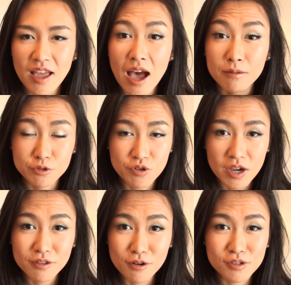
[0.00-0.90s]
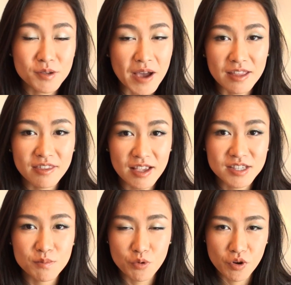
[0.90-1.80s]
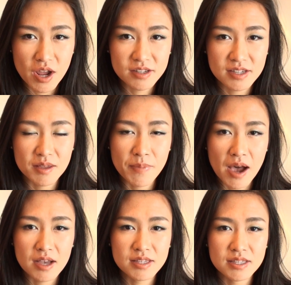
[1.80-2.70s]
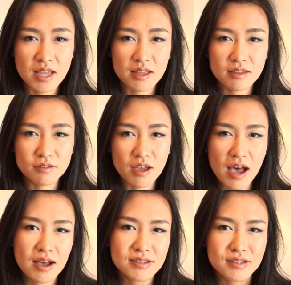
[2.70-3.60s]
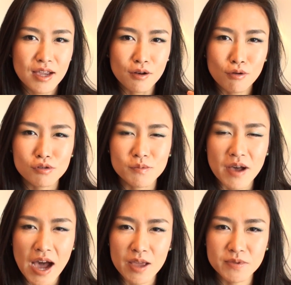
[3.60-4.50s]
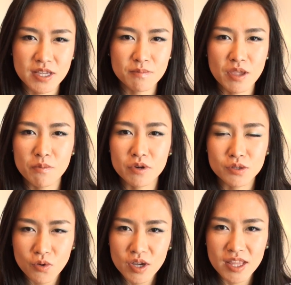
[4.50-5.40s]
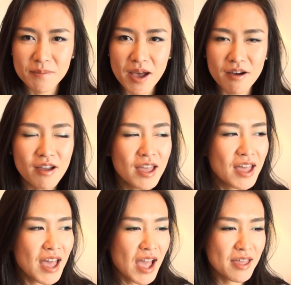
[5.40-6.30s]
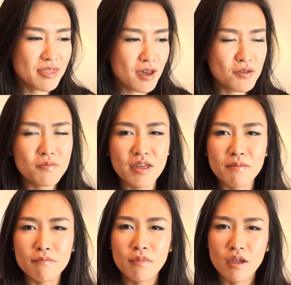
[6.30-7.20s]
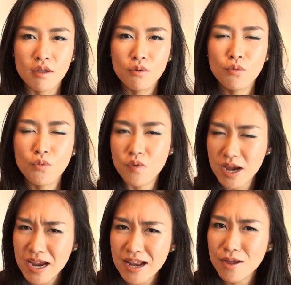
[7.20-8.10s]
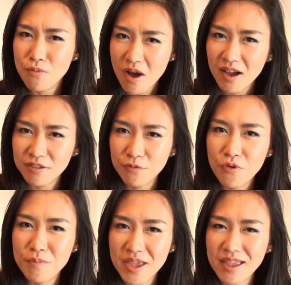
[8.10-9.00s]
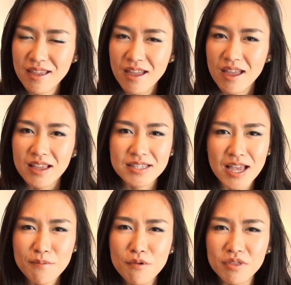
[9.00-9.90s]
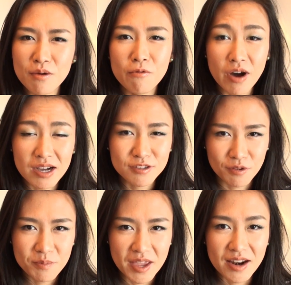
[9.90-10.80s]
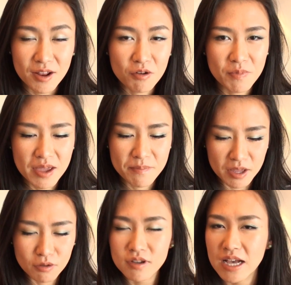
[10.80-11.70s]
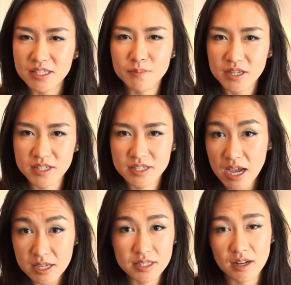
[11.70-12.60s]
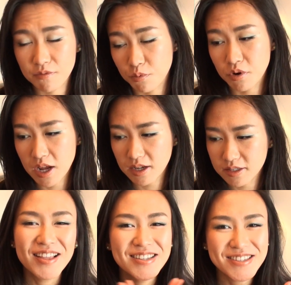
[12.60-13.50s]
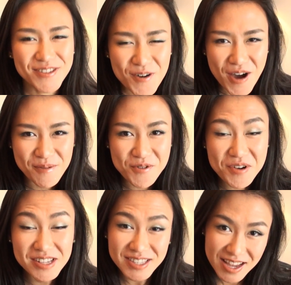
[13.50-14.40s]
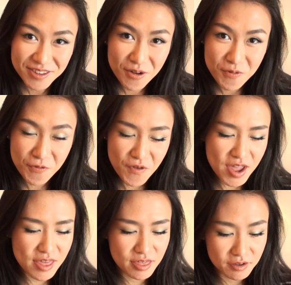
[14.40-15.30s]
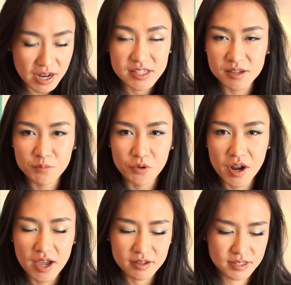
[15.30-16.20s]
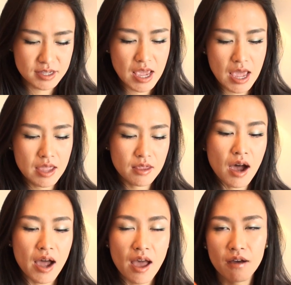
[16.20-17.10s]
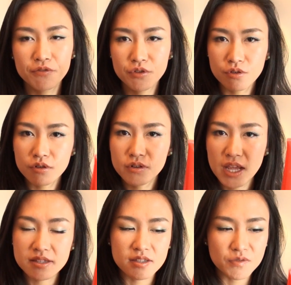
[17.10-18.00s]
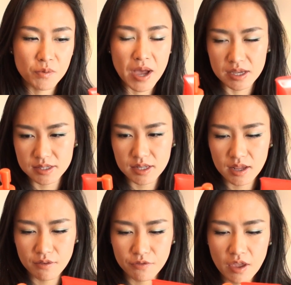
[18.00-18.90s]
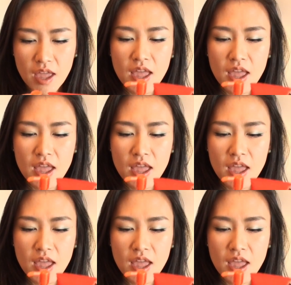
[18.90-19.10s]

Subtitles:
I've tried loads of anti-aging products in the past that has like loads of hypes and people are talking about, and none of them really worked for me. Some of them worked for me a little bit, but not as much as the Astalift product. So I'm gonna start off with a cleansing product, and I have two cleansers from Astalift.